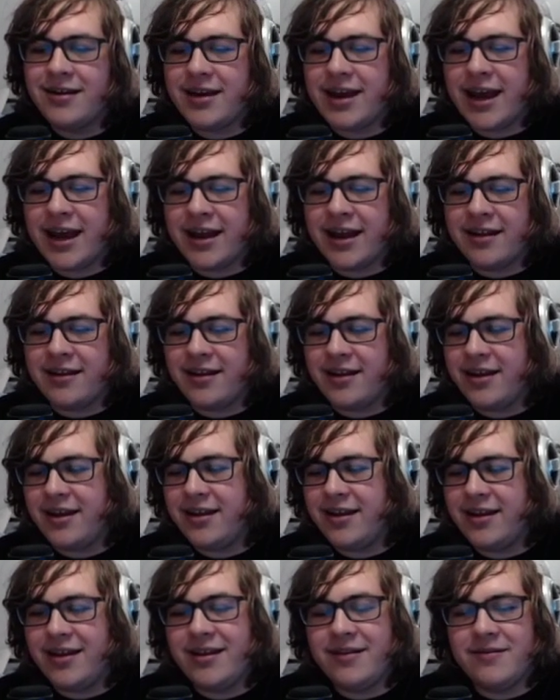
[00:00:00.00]
and
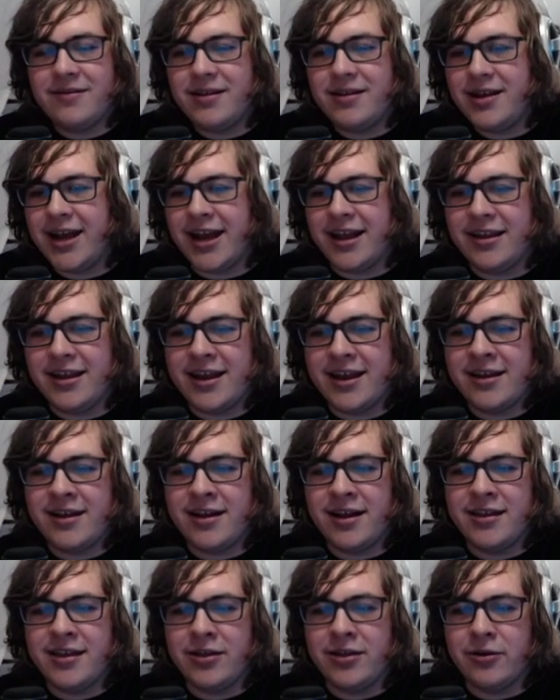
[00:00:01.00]
get
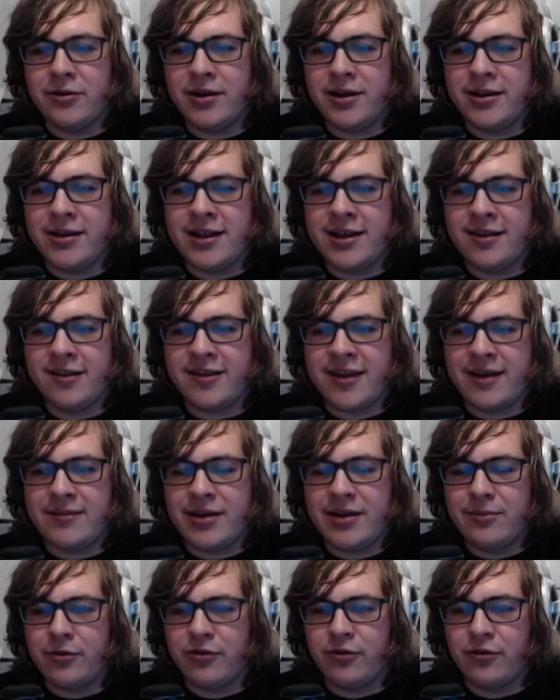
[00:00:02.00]
the same number